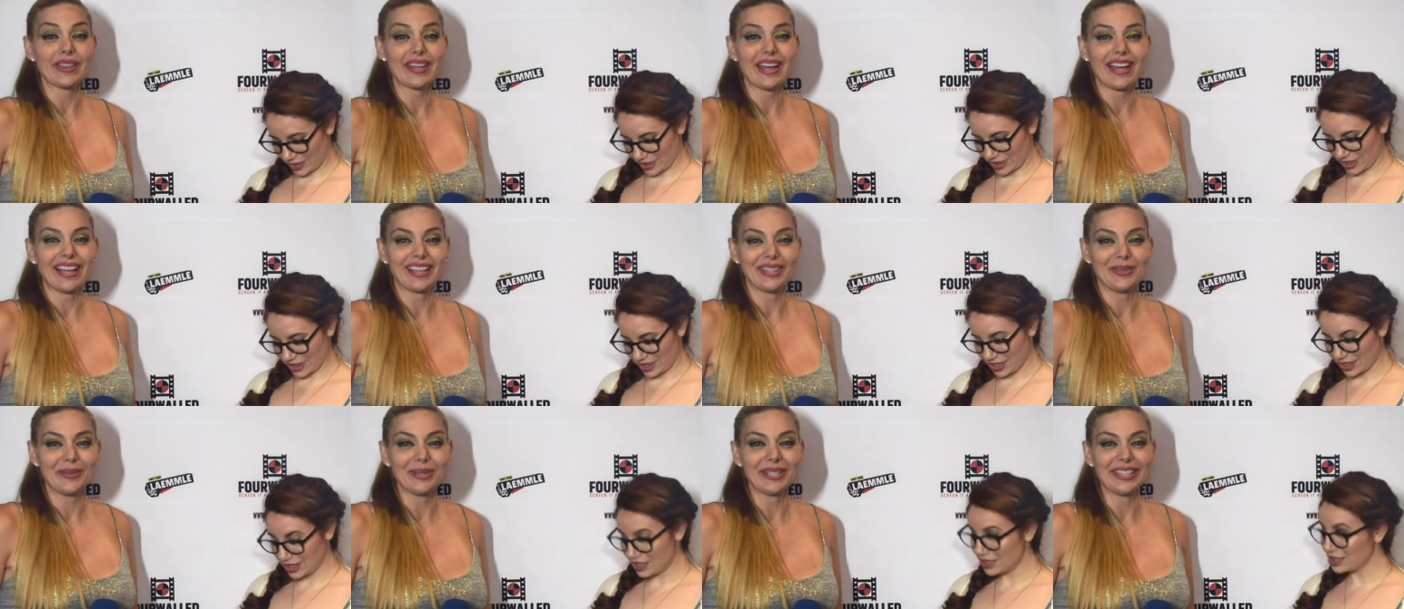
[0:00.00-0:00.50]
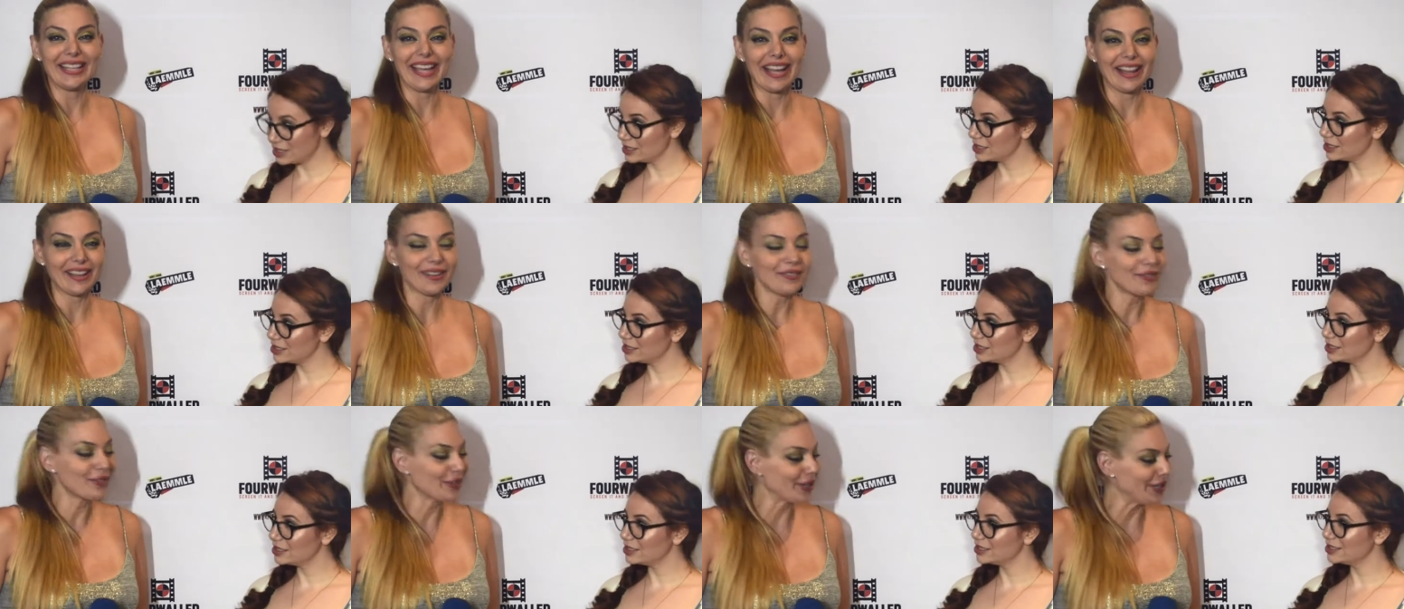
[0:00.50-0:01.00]
Speaker 1: Hollywood,
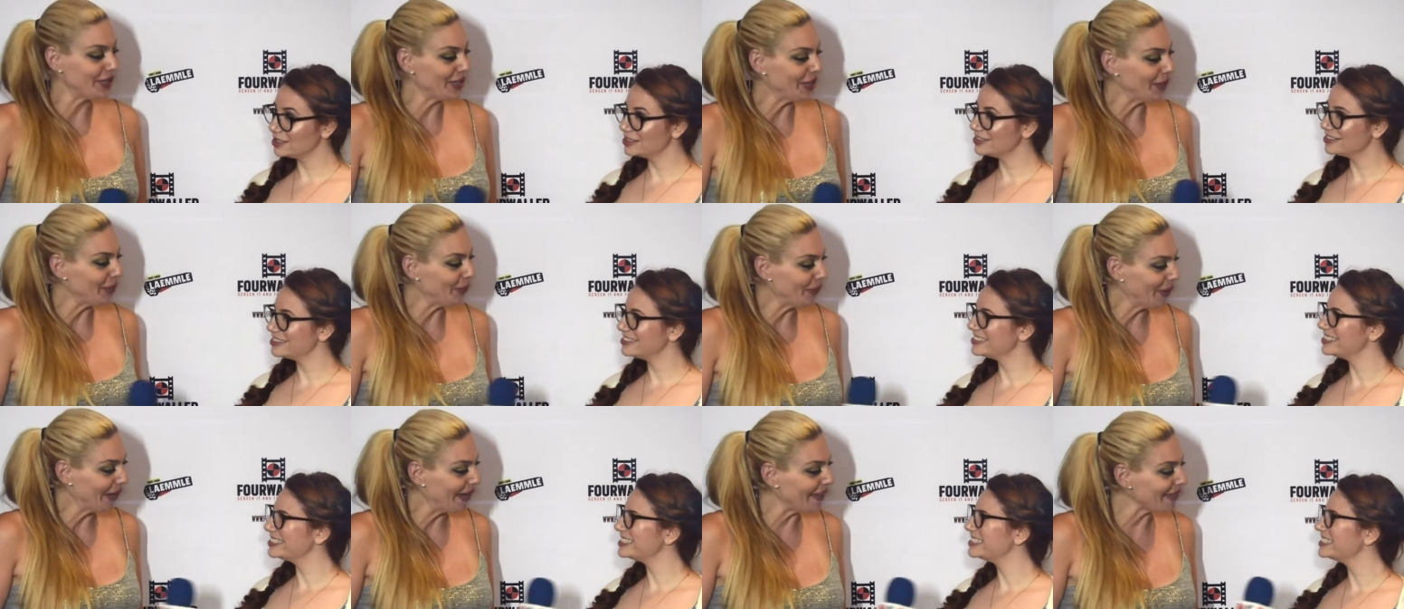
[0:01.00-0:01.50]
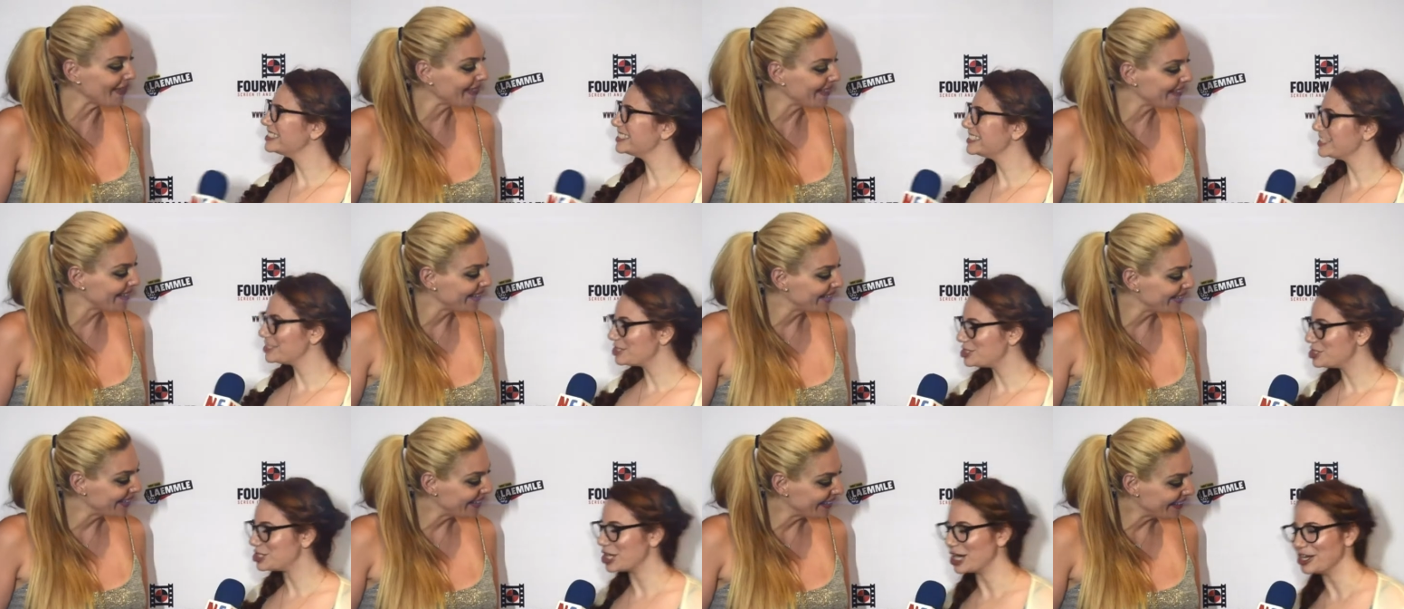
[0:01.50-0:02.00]
California with
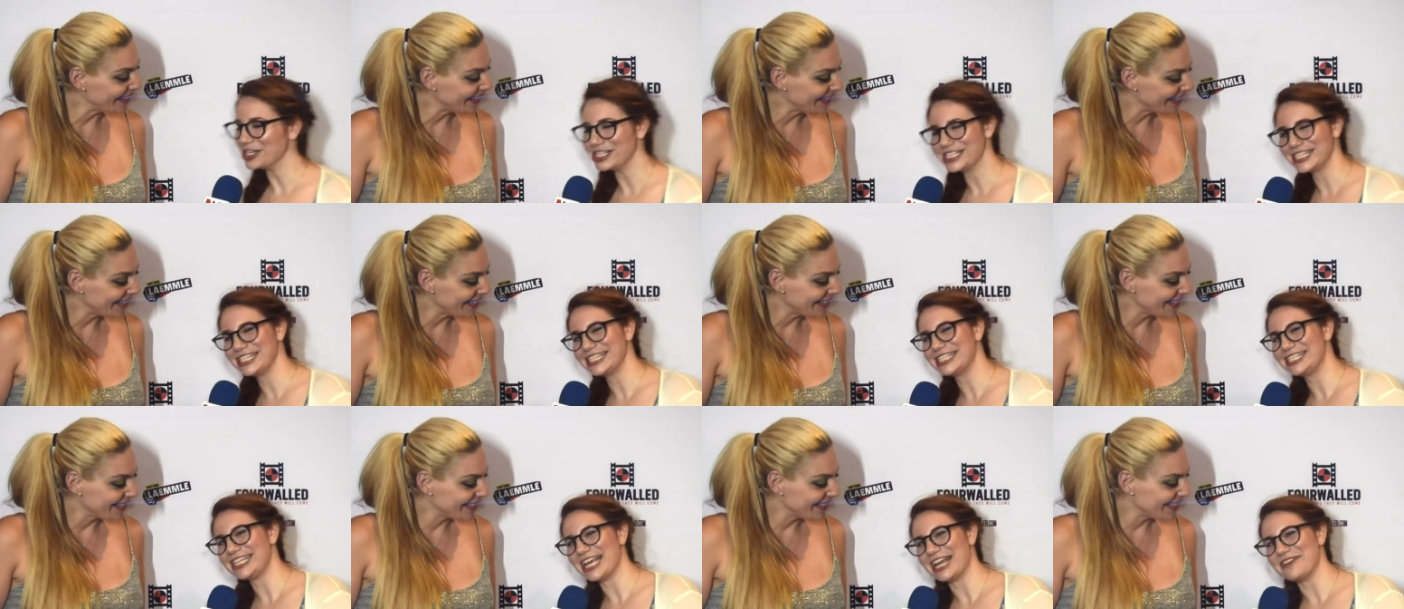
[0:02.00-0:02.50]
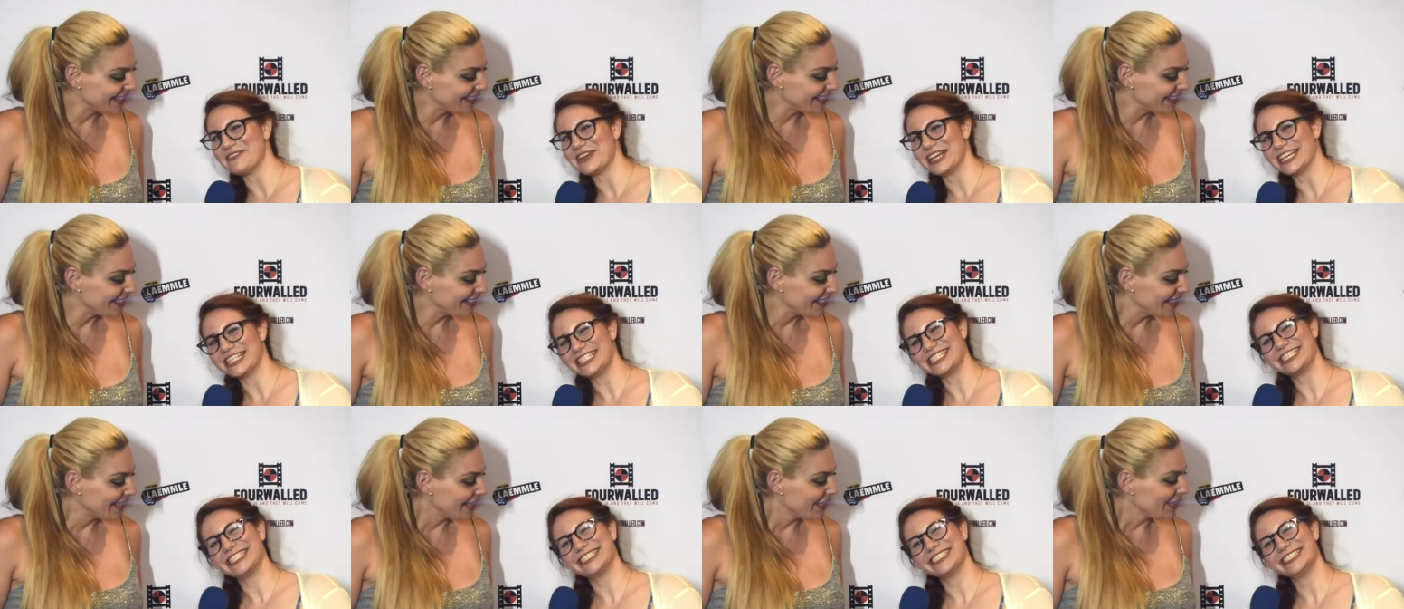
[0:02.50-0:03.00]
Speaker 2: Chelsea
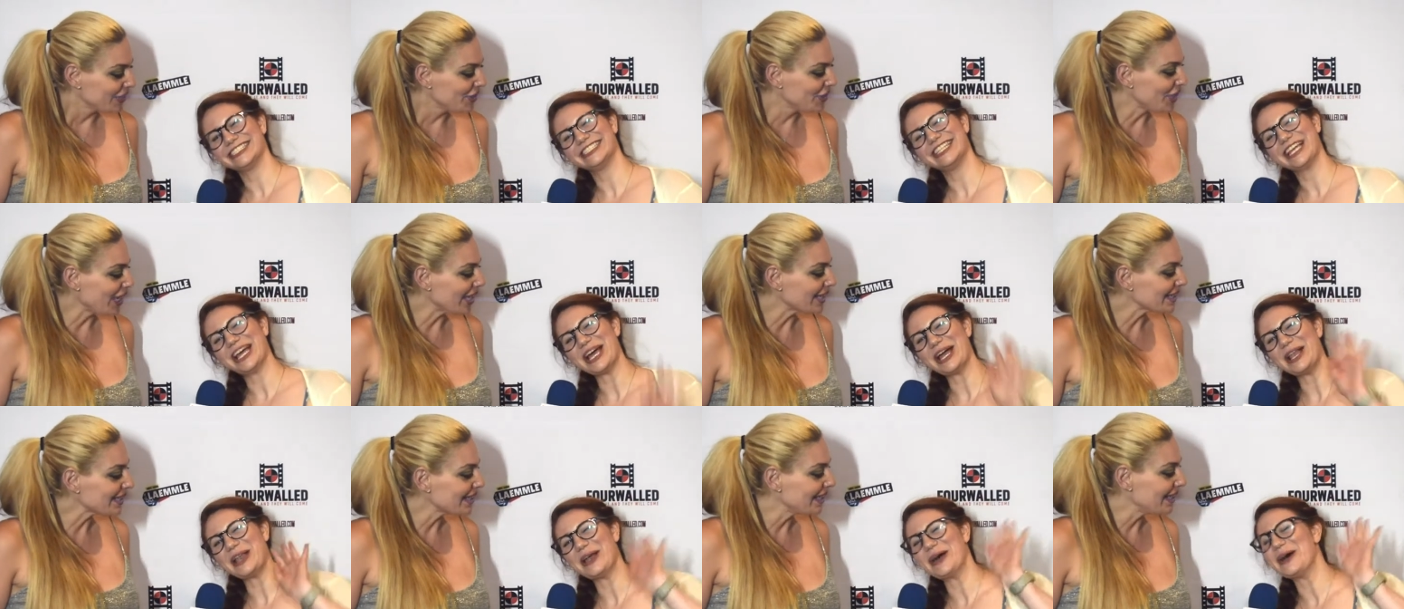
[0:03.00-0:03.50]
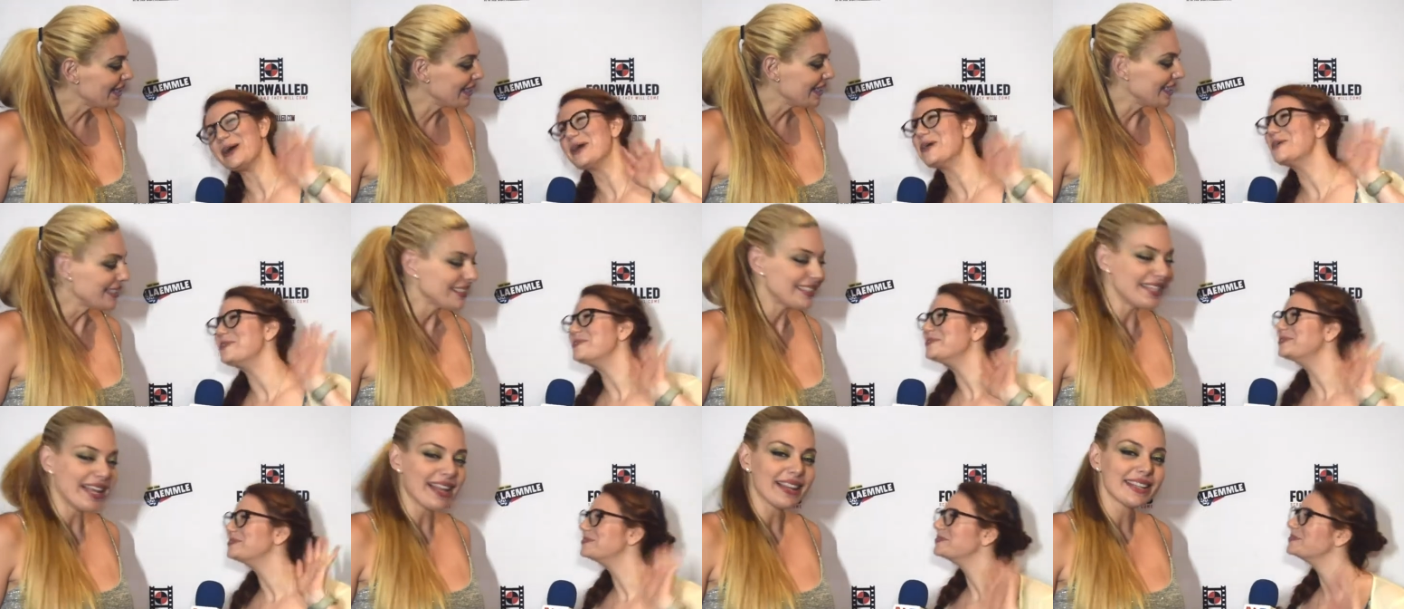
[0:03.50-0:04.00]
Stavis.
Speaker 1: Chelsea, Hello.
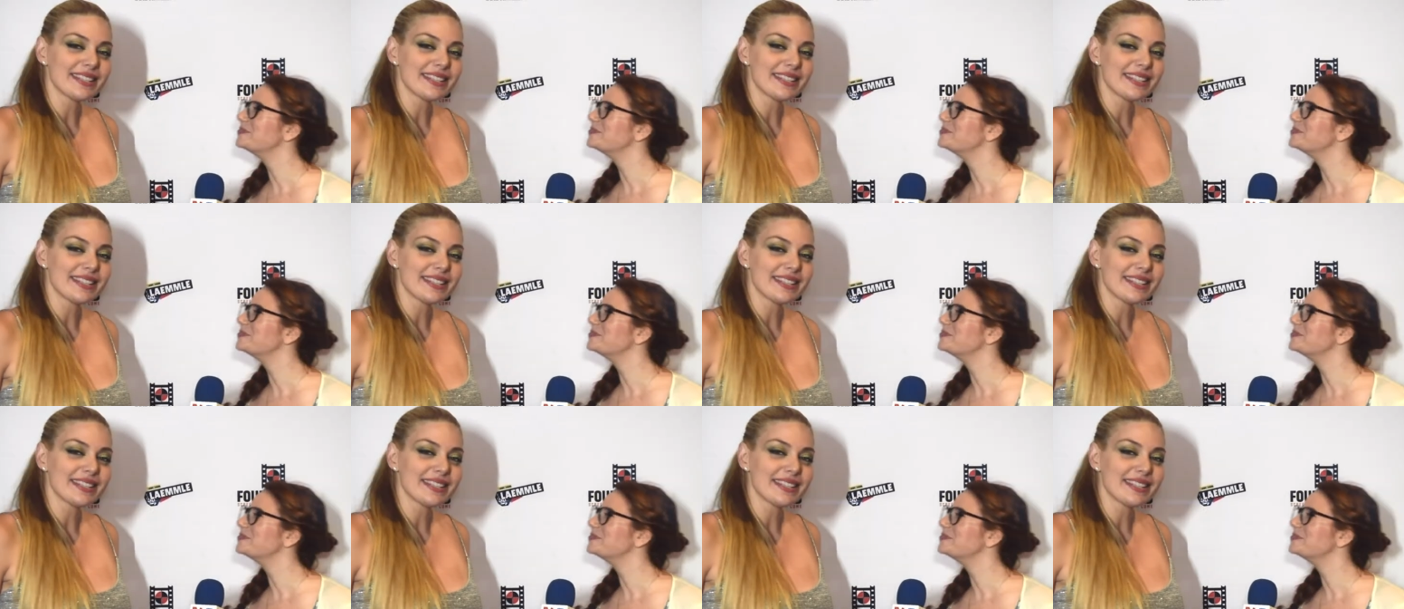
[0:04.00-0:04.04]
tell